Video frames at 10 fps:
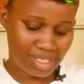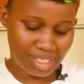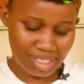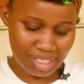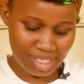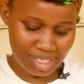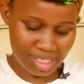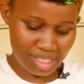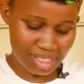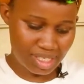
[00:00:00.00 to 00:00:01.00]

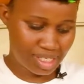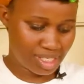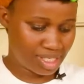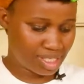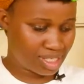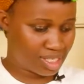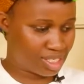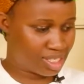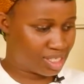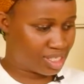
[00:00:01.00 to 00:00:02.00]

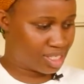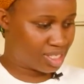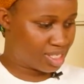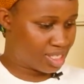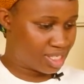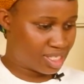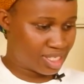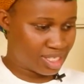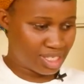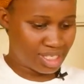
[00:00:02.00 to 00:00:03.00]

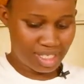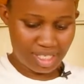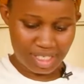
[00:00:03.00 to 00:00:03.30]
[no speech]